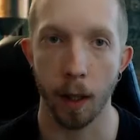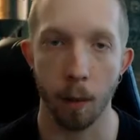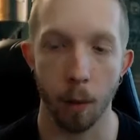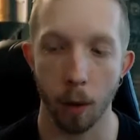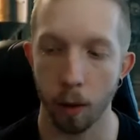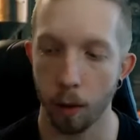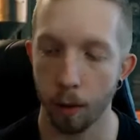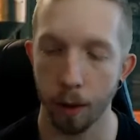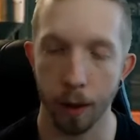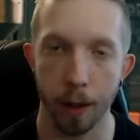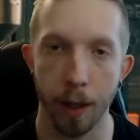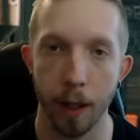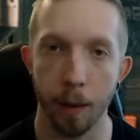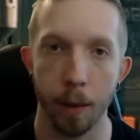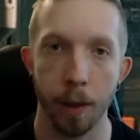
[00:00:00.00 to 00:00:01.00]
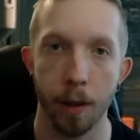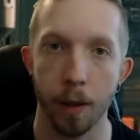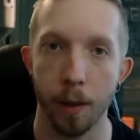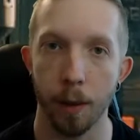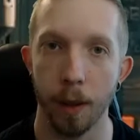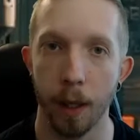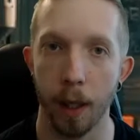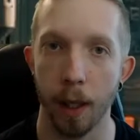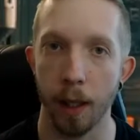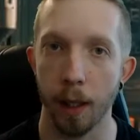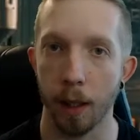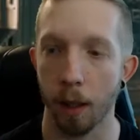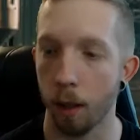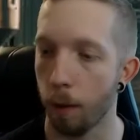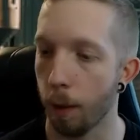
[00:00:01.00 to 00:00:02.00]
Marshall, and today we are doing a
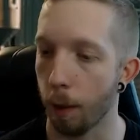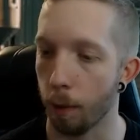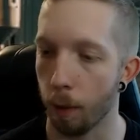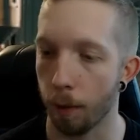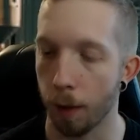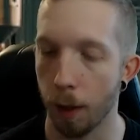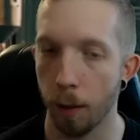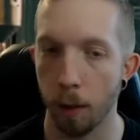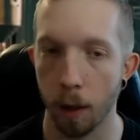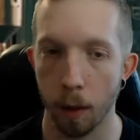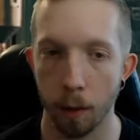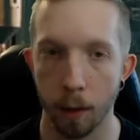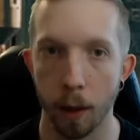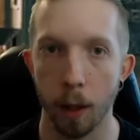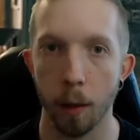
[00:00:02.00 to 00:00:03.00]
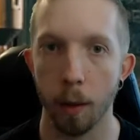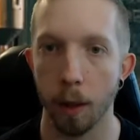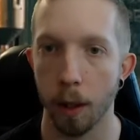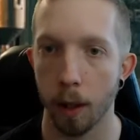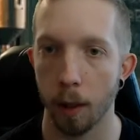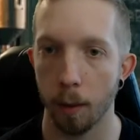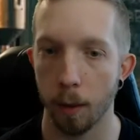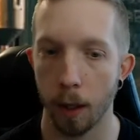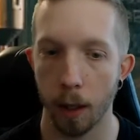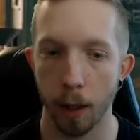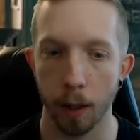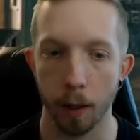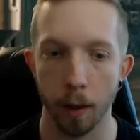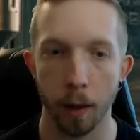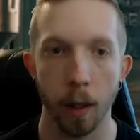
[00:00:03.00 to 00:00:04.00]
coffee review of Go Get 'em
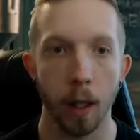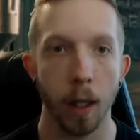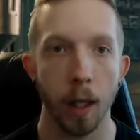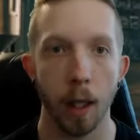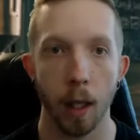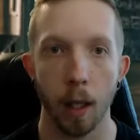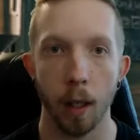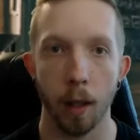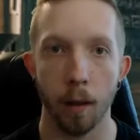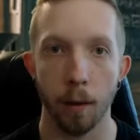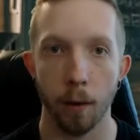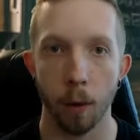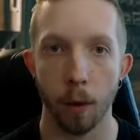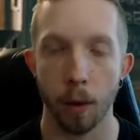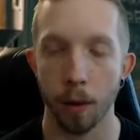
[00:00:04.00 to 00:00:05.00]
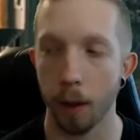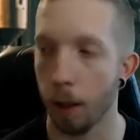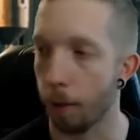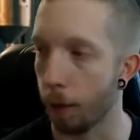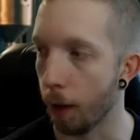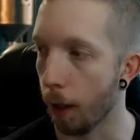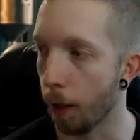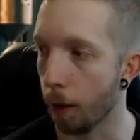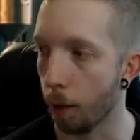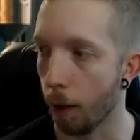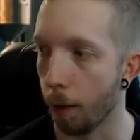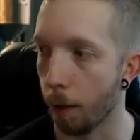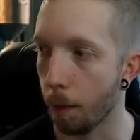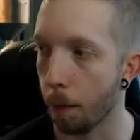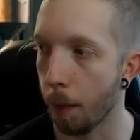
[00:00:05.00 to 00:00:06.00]
Tiger. Unfortunately, I forgot to
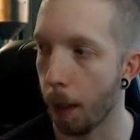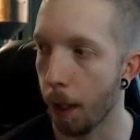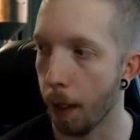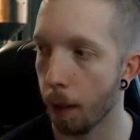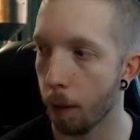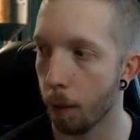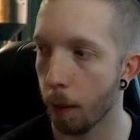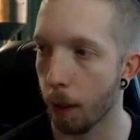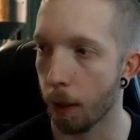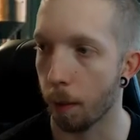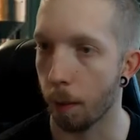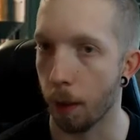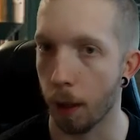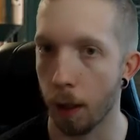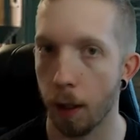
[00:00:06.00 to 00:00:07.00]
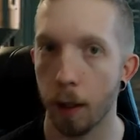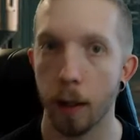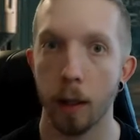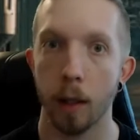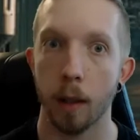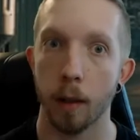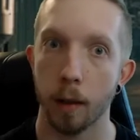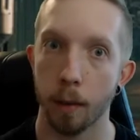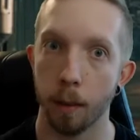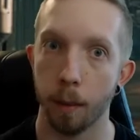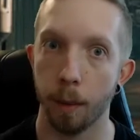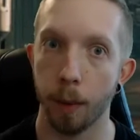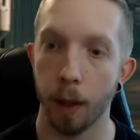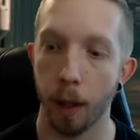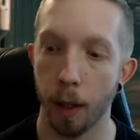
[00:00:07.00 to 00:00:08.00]
grab the bag with me,
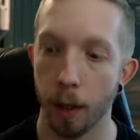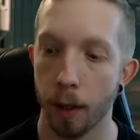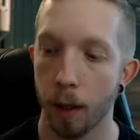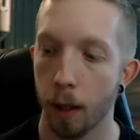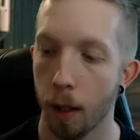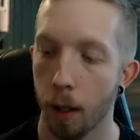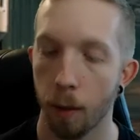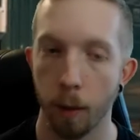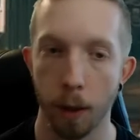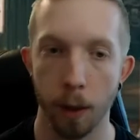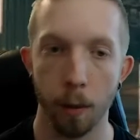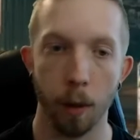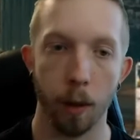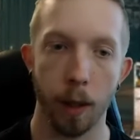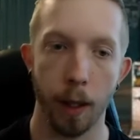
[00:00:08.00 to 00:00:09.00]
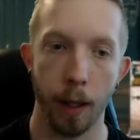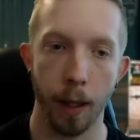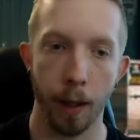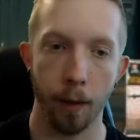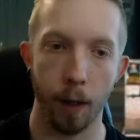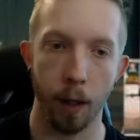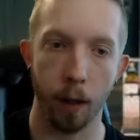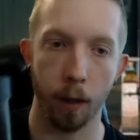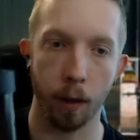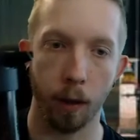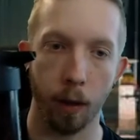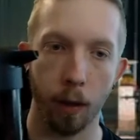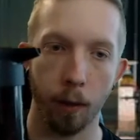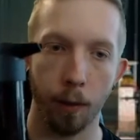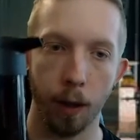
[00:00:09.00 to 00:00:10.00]
but we do already have our
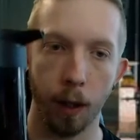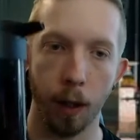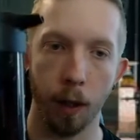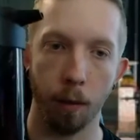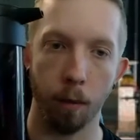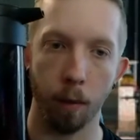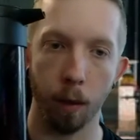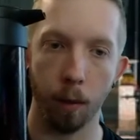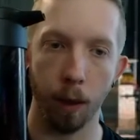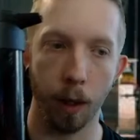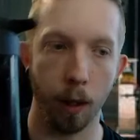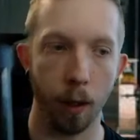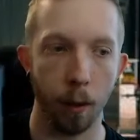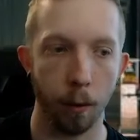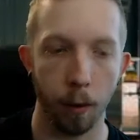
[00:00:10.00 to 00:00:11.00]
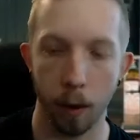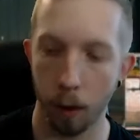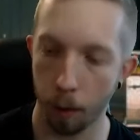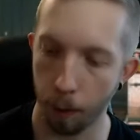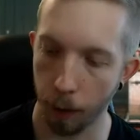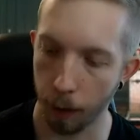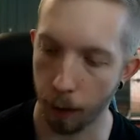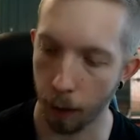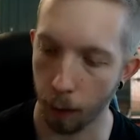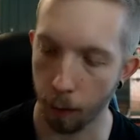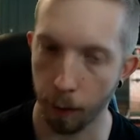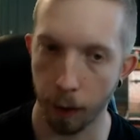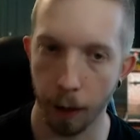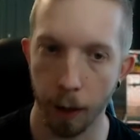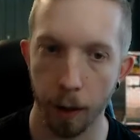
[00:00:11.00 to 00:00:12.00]
coffee brewing in our French press
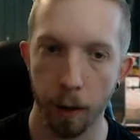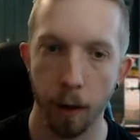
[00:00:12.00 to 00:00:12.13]
over here.